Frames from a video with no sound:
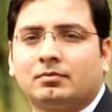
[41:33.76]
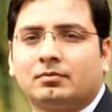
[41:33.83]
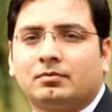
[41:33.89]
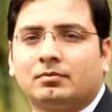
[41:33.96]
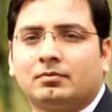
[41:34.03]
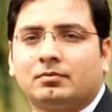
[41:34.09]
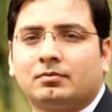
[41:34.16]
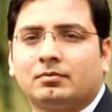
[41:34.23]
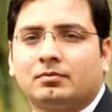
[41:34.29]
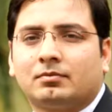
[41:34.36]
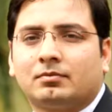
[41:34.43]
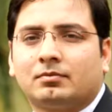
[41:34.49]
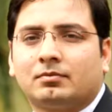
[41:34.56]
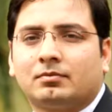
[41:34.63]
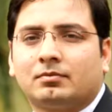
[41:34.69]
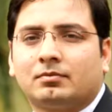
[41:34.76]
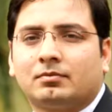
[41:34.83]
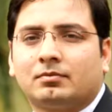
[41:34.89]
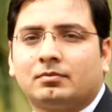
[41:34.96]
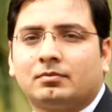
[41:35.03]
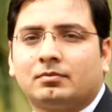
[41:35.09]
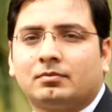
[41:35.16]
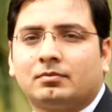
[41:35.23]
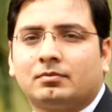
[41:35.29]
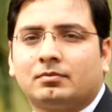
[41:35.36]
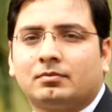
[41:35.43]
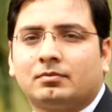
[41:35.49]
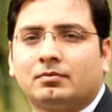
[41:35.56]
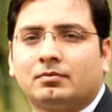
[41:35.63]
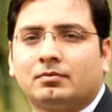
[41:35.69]

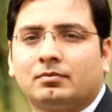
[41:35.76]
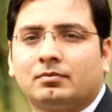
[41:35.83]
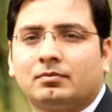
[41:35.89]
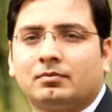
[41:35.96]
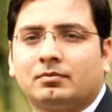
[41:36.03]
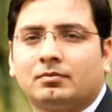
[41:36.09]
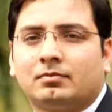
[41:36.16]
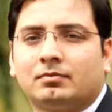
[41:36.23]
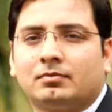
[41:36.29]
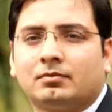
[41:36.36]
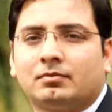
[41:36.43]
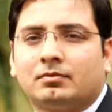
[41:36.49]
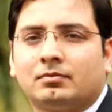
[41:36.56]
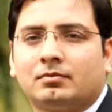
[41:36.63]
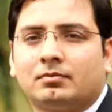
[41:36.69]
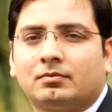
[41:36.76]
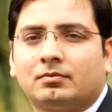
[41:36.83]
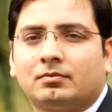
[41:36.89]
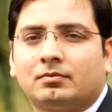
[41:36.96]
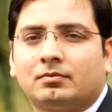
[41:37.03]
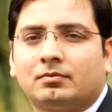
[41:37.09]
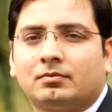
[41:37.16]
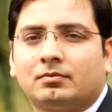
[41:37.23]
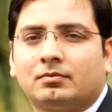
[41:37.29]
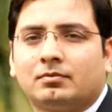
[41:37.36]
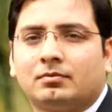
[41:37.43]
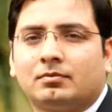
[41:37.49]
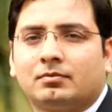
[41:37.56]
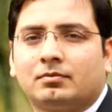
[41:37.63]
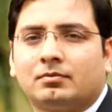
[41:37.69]

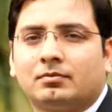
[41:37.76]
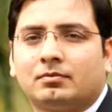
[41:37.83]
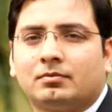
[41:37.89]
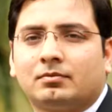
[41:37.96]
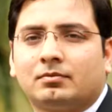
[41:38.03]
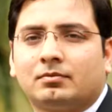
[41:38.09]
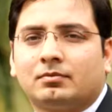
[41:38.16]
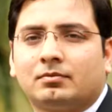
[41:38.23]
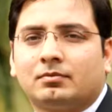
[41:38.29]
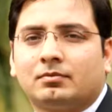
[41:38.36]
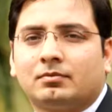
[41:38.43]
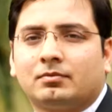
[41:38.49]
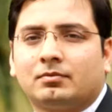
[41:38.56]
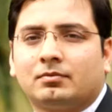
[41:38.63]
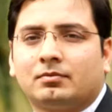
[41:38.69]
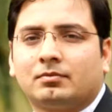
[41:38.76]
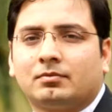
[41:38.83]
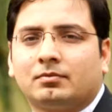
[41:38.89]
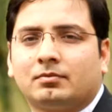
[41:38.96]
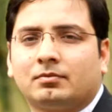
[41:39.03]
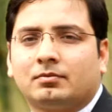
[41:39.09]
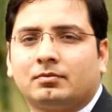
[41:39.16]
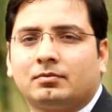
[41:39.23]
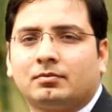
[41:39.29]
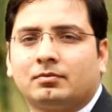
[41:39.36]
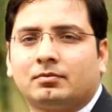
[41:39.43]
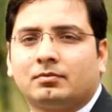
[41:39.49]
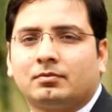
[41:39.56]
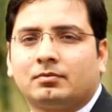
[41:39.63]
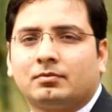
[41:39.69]

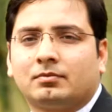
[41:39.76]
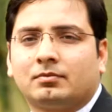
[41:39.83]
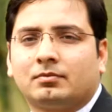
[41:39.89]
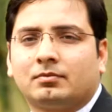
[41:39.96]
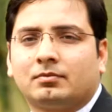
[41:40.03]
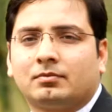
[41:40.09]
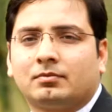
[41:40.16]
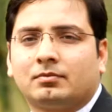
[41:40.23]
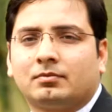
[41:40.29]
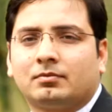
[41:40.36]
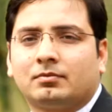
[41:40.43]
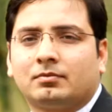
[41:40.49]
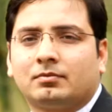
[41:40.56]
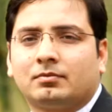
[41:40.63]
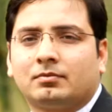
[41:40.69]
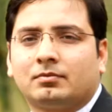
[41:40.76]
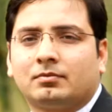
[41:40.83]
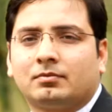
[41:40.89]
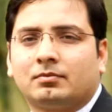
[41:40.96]
(silent)